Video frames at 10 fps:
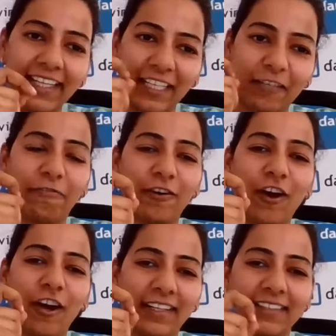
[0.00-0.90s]
Right? If
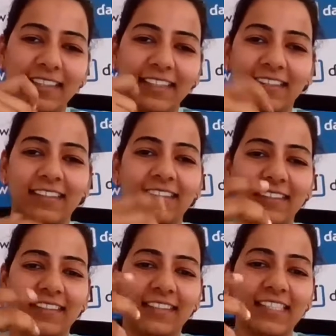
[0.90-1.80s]
not, I think
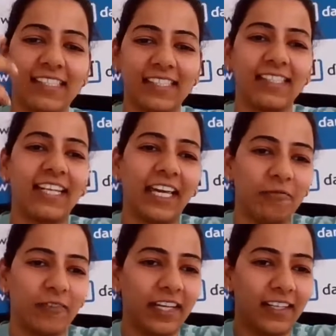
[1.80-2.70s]
this is the
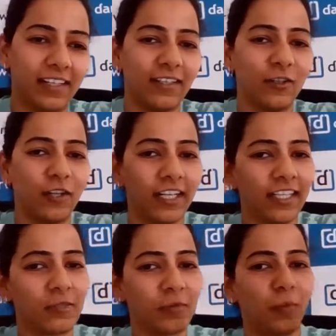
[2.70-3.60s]
time when,
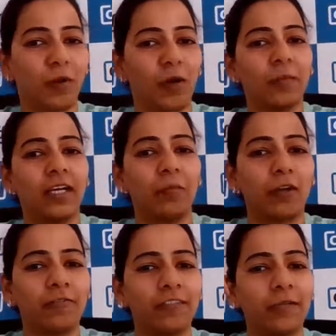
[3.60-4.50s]
at least probably a
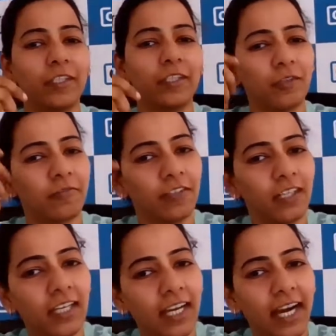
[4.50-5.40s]
couple of them which we've
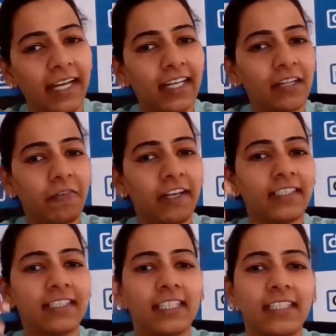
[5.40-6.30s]
identified
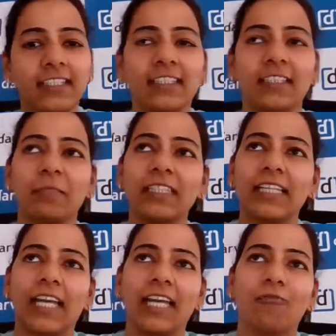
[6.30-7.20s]
and said, this is something
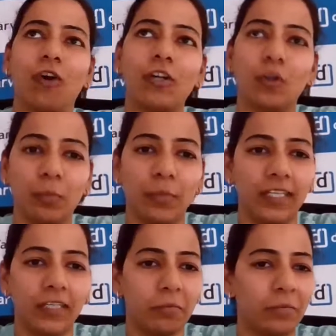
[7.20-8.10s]
that I want to
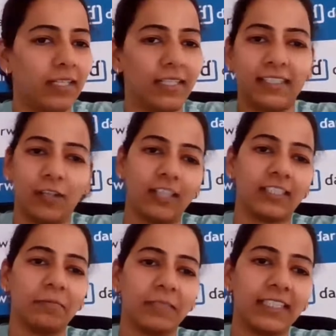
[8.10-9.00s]
be, but is not
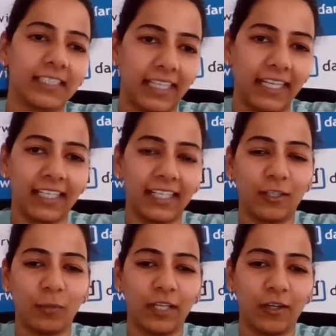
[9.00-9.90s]
something that's
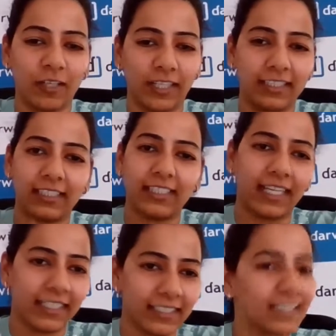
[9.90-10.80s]
connected to my organization,
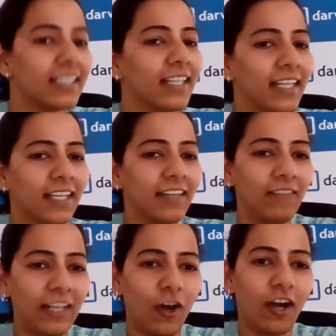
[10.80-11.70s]
I guess,
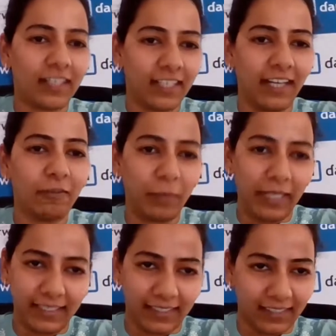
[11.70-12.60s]
will not have a
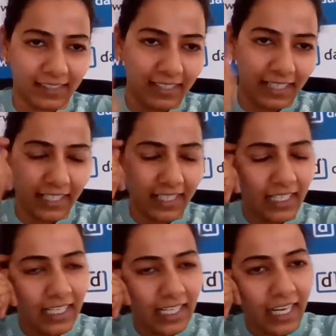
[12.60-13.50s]
place, right?
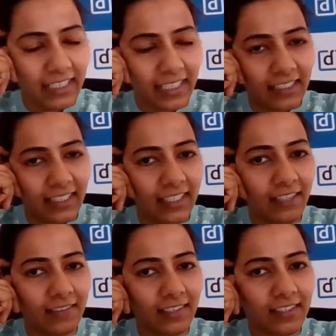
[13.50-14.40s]
And the other
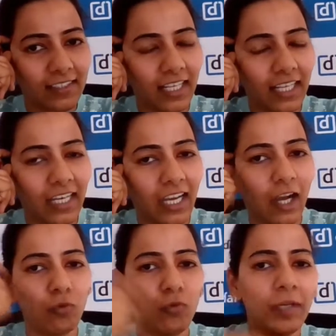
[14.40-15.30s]
thing was like
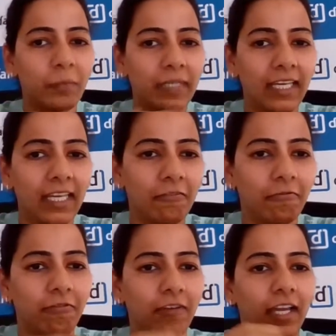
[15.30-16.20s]
how we
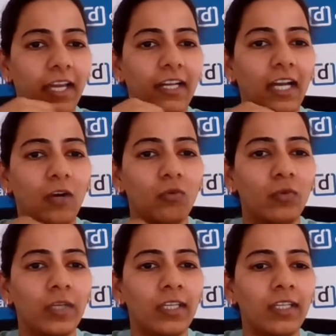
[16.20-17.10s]
behave and how
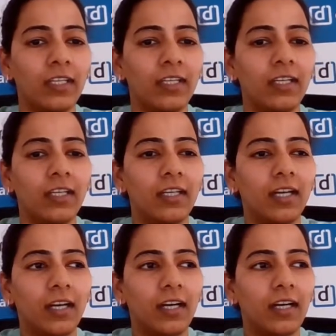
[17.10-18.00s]
we
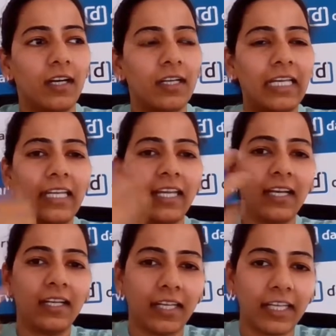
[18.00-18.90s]

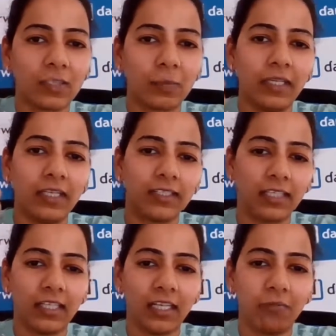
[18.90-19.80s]
create an
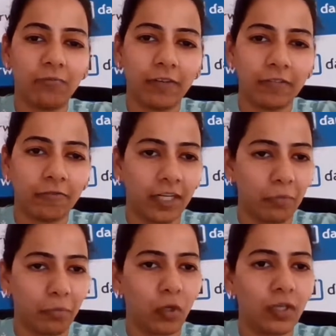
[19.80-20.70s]
experience and comfort for
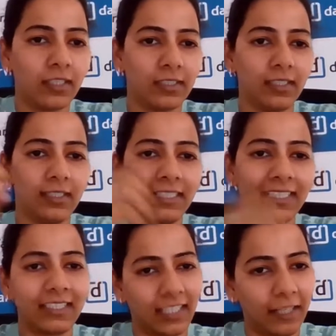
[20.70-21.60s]
employees in
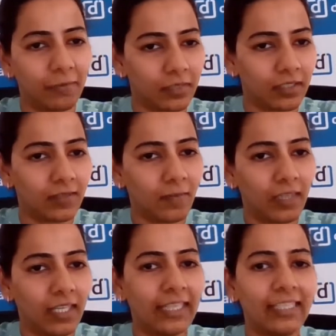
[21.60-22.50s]
these times
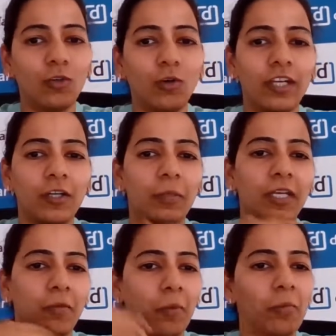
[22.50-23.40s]
is going to be
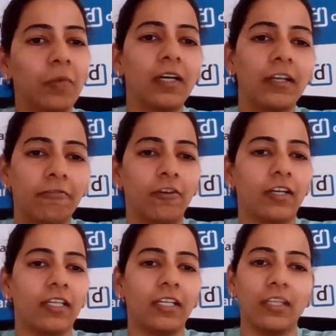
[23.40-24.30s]
remembered for
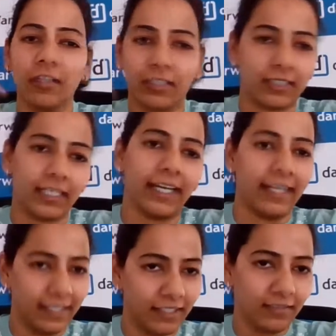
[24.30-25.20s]
years
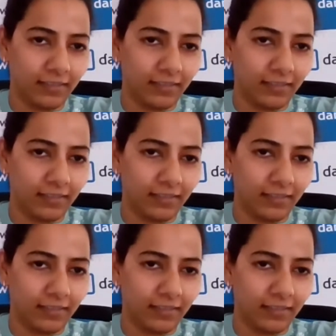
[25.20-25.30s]
ahead.